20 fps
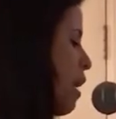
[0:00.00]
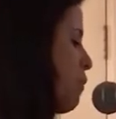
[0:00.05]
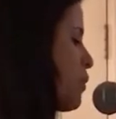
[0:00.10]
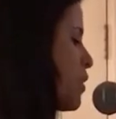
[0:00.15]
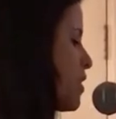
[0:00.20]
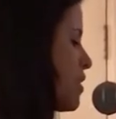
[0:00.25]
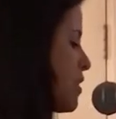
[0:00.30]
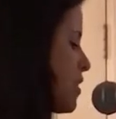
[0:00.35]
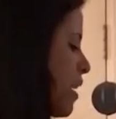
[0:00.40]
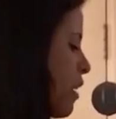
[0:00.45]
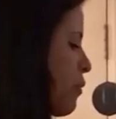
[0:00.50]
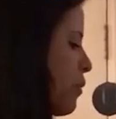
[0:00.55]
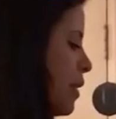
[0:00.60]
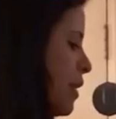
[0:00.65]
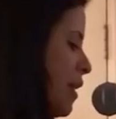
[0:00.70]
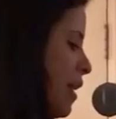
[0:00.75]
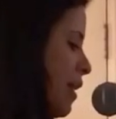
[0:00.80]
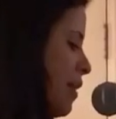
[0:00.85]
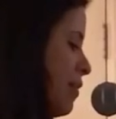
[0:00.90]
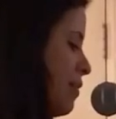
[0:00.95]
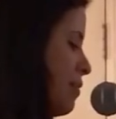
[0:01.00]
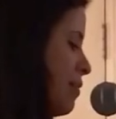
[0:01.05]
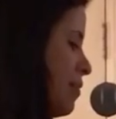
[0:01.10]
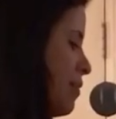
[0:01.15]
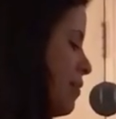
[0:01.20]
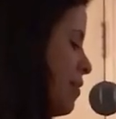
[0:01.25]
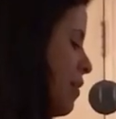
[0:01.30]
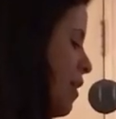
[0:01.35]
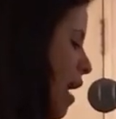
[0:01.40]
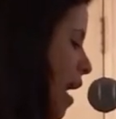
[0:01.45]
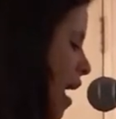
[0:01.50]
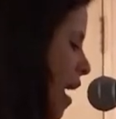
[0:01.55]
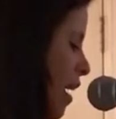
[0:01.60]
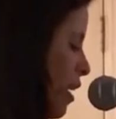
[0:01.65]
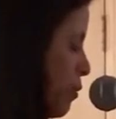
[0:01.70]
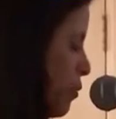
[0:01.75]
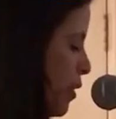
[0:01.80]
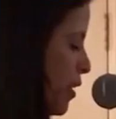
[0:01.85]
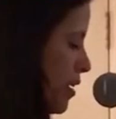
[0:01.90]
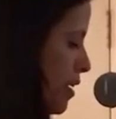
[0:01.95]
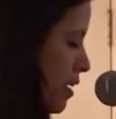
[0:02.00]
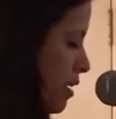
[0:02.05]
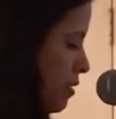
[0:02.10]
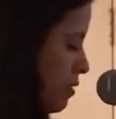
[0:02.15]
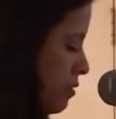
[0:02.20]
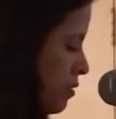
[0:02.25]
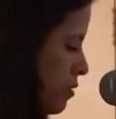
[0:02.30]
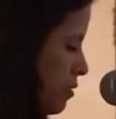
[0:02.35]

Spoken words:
I would serenade. Irony.